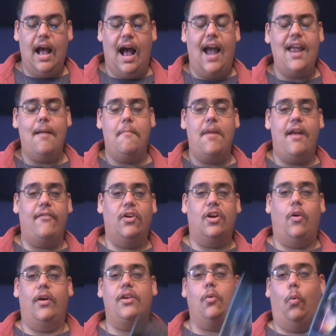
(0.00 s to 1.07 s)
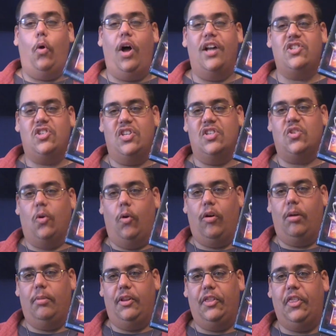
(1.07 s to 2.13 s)
I am never going to watch this
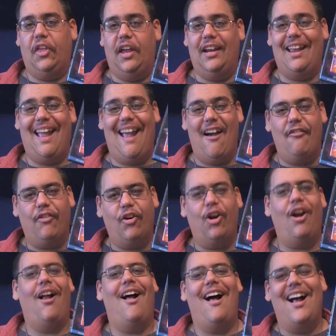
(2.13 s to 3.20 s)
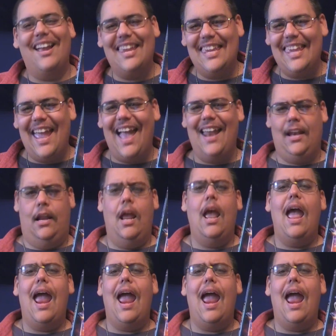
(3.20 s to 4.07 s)
horrible thing ever again.